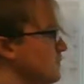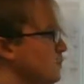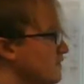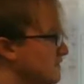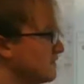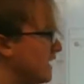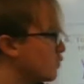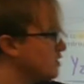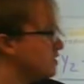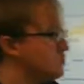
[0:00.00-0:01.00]
But for
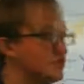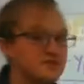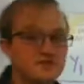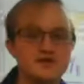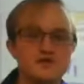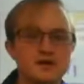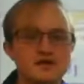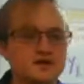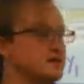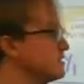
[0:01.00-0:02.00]
now, we're using this
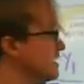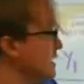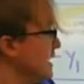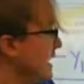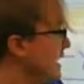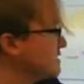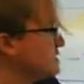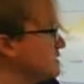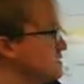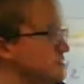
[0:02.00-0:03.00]
information as
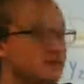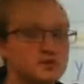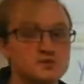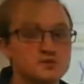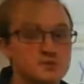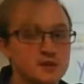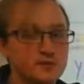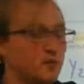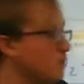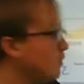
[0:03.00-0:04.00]
x's in terms of
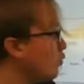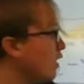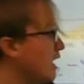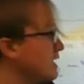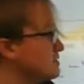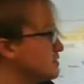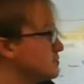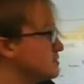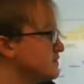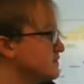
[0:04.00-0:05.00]
people, y in
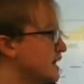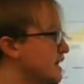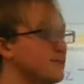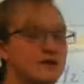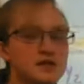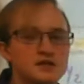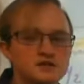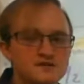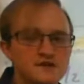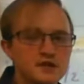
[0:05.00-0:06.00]
terms of time,
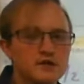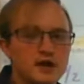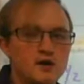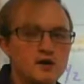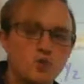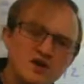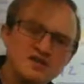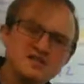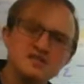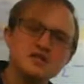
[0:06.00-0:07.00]
to figure out what
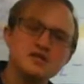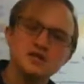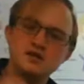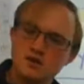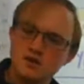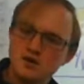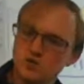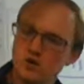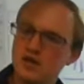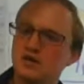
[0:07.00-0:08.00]
is the
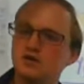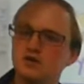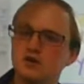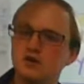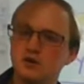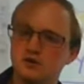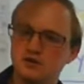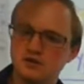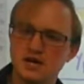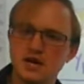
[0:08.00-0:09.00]
regular
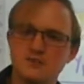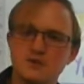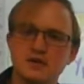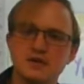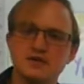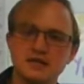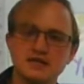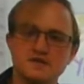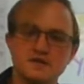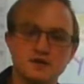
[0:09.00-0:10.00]
time period it
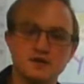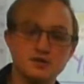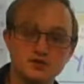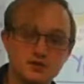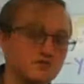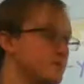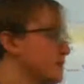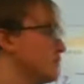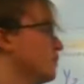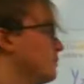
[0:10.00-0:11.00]
takes for them to serve
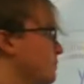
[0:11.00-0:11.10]
people.